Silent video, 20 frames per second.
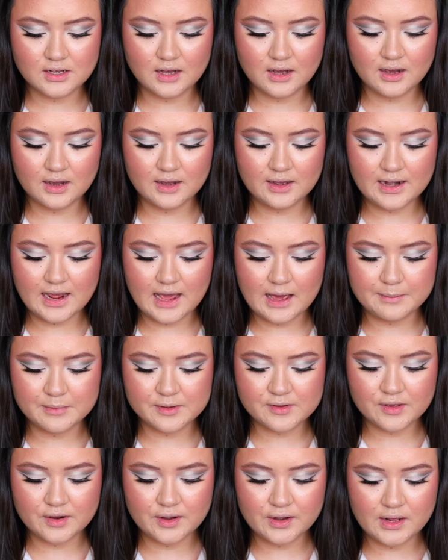Tarte
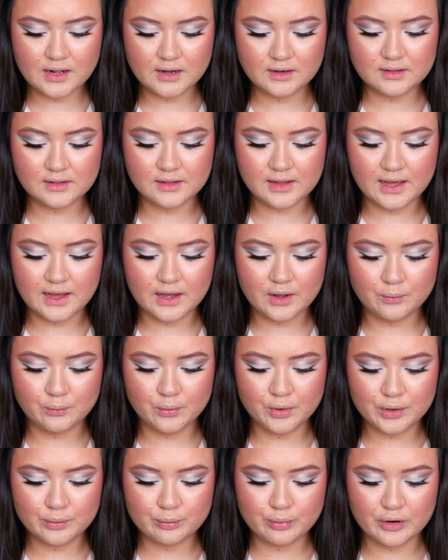Amazonian Clay
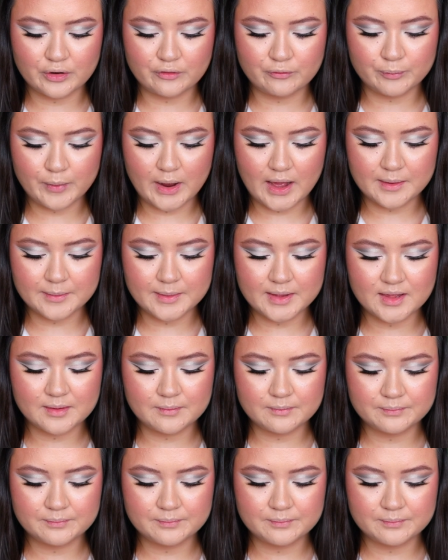Waterproof Brow...